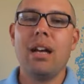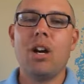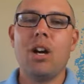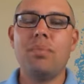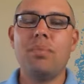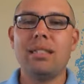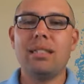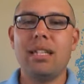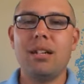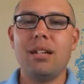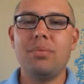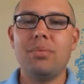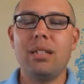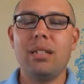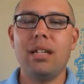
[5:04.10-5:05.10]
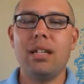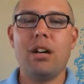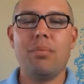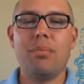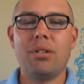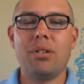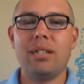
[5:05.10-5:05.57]
Hope this helped. I
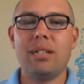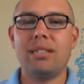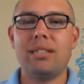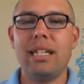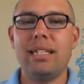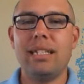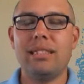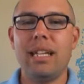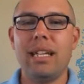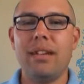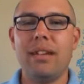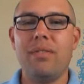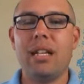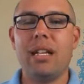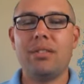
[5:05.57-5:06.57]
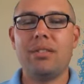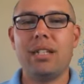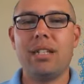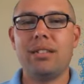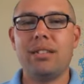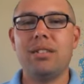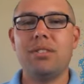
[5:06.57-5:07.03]
hope you're all staying safe, and I'll
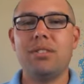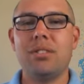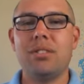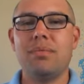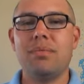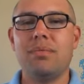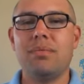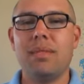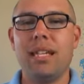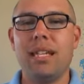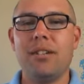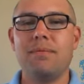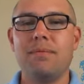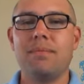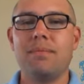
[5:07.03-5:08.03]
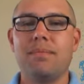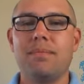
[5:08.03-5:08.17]
talk to you soon. Thank you.